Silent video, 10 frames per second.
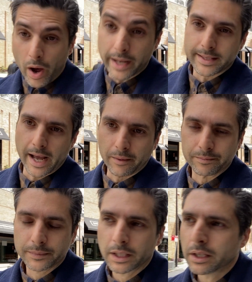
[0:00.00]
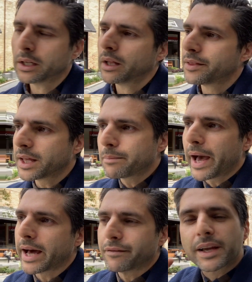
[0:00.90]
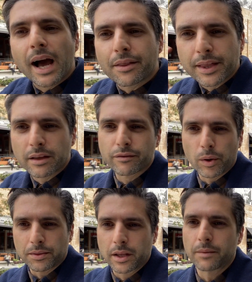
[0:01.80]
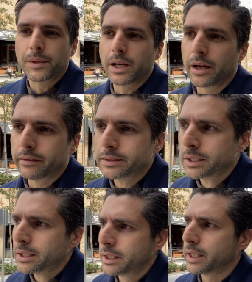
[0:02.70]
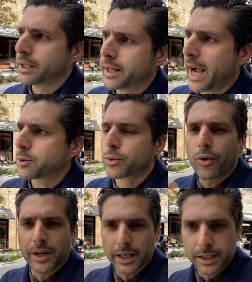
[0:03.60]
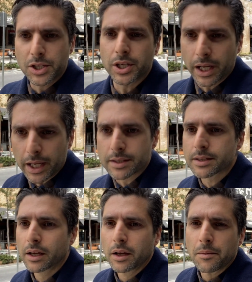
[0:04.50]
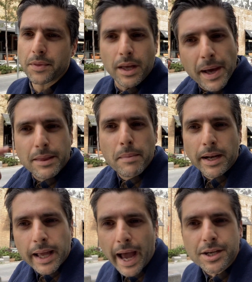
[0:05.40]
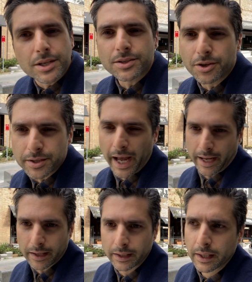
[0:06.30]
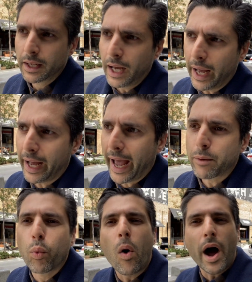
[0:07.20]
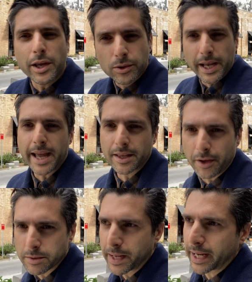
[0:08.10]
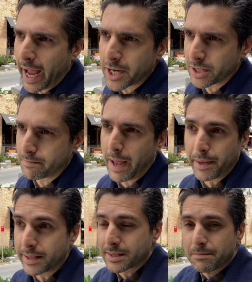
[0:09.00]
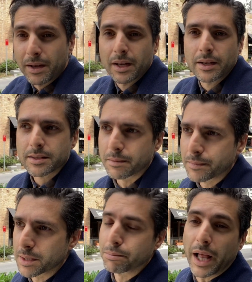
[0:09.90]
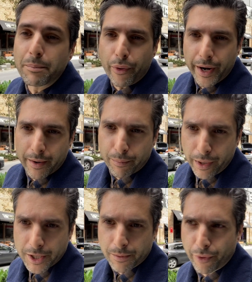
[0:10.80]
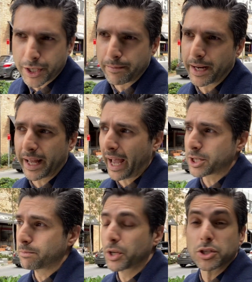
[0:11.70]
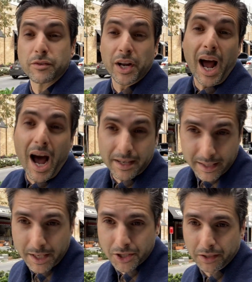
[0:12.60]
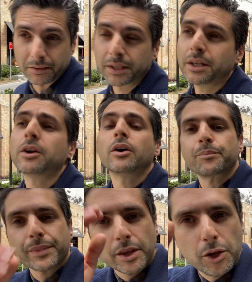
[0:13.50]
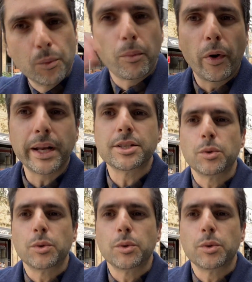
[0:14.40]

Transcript: it down. Think about, if you can't think of what the actual chronic condition is, think about the medications you take and why you're taking those medications. Maybe it's some blood pressure medication because you've got a heart condition. Your point is you